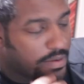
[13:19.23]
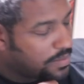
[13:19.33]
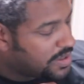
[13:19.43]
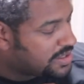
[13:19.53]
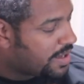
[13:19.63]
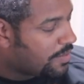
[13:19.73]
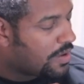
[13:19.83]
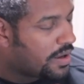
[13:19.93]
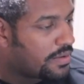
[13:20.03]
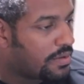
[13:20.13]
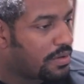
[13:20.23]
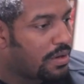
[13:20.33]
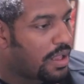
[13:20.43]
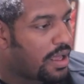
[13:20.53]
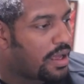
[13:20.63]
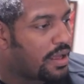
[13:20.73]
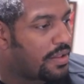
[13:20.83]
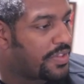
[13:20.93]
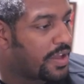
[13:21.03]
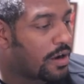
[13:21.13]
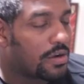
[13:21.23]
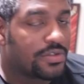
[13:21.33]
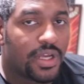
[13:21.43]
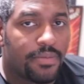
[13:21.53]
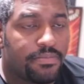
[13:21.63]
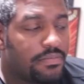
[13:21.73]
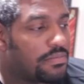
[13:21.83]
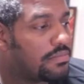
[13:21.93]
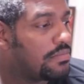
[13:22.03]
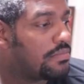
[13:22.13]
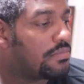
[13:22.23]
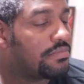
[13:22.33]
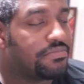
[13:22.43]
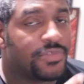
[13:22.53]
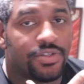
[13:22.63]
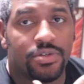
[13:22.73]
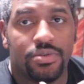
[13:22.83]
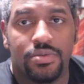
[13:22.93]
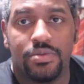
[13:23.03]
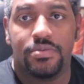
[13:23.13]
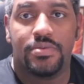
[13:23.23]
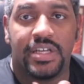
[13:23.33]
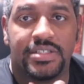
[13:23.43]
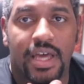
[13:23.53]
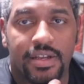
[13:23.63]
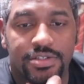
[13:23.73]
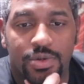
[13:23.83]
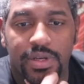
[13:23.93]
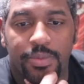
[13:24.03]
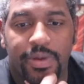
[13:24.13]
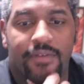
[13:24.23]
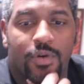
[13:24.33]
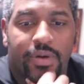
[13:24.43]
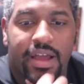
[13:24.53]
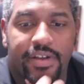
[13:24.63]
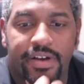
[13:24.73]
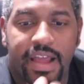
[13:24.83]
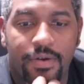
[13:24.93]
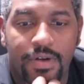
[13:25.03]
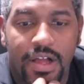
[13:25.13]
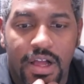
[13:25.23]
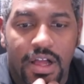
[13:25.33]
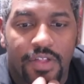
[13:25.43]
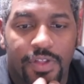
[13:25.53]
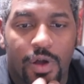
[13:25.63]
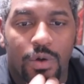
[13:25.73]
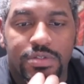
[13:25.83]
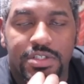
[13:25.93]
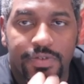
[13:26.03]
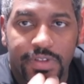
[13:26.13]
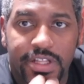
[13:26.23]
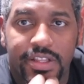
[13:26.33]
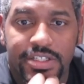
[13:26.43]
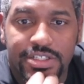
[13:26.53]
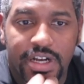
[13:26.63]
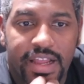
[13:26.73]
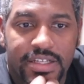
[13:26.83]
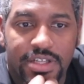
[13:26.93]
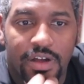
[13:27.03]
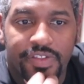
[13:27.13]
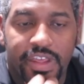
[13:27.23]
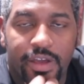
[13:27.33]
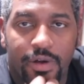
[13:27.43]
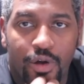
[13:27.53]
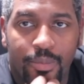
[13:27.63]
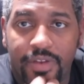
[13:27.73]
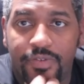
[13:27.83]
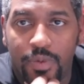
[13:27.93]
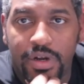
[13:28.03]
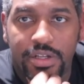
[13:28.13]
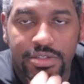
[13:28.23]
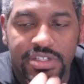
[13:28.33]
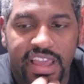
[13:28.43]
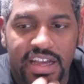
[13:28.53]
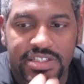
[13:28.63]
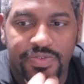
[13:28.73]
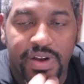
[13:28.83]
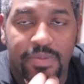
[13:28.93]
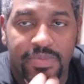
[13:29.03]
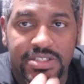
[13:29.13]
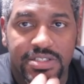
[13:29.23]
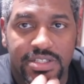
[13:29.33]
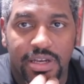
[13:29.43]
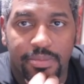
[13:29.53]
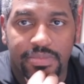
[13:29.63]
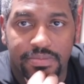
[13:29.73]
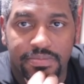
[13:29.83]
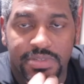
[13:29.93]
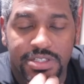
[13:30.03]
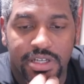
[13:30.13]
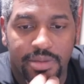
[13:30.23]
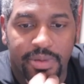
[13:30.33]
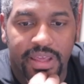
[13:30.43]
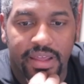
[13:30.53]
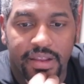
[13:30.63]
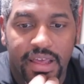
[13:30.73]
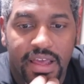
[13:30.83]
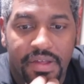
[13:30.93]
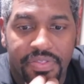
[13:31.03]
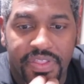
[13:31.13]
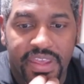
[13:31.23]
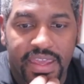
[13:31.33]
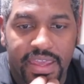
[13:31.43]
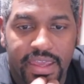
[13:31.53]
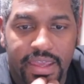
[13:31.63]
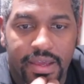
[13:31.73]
is that one? The Ergo Sum? The new exotic sword that we have going out here now. The Cold Steel Relentless Strikes on the Ill Omen. If you wanted to use a caster frame, this is gonna be it. The